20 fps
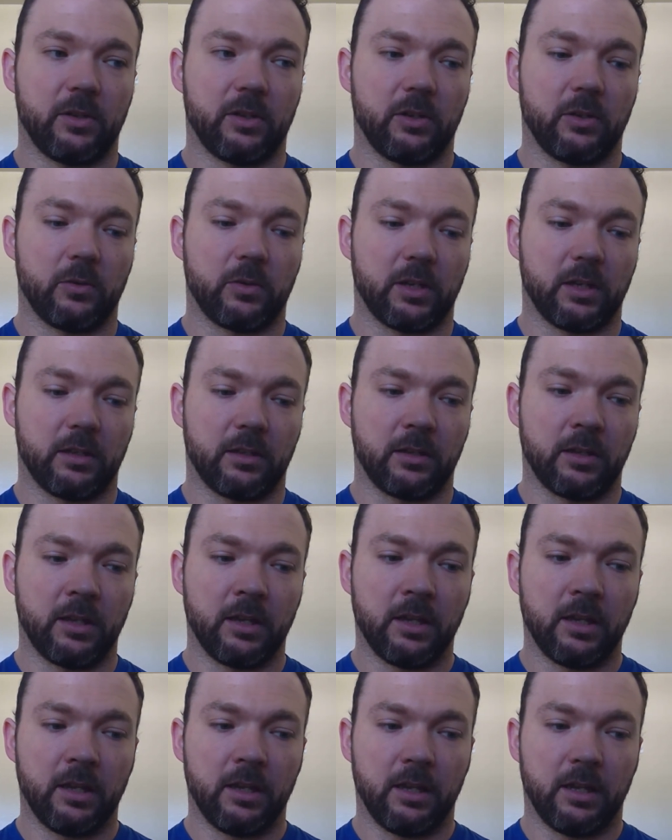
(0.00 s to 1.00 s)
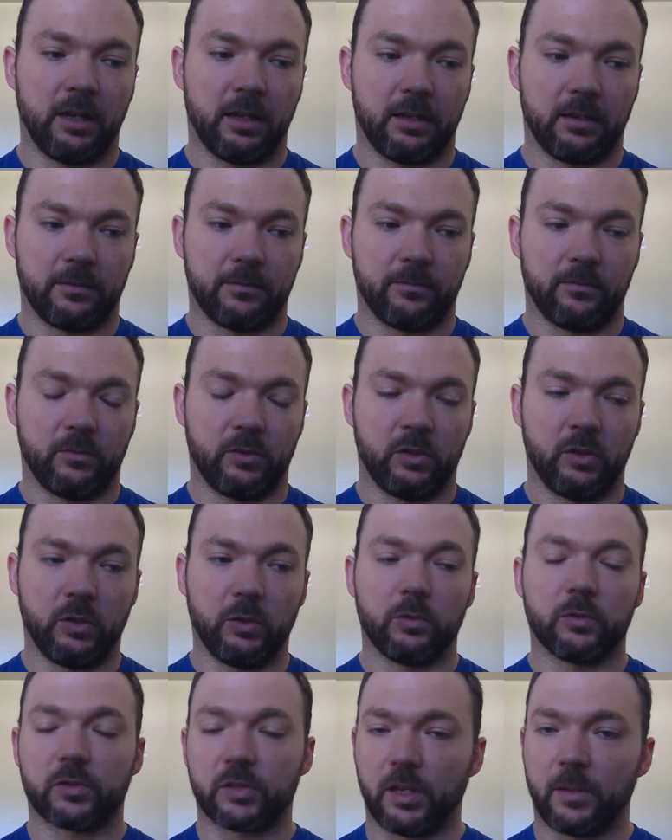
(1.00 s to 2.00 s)
that you can
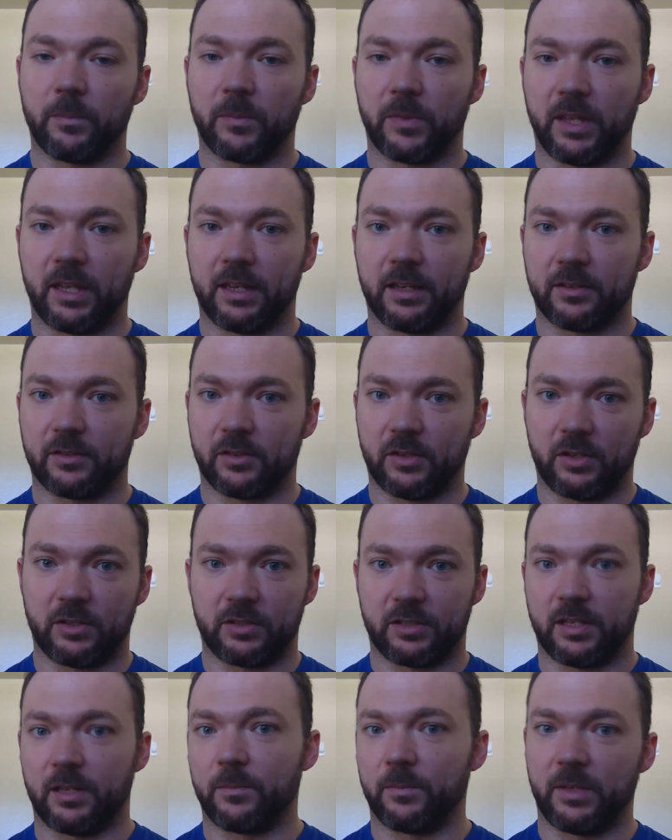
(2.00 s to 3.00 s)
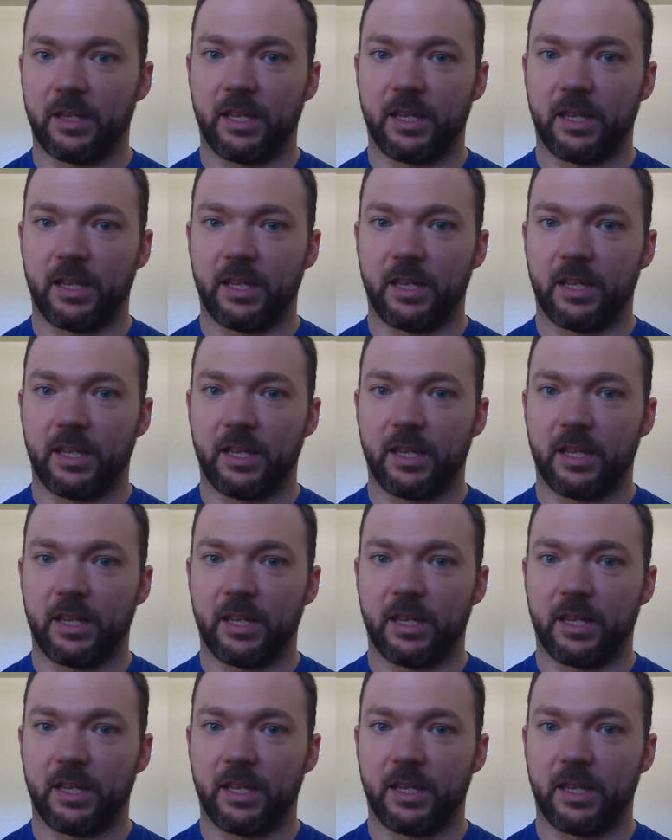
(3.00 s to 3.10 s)
do some things on some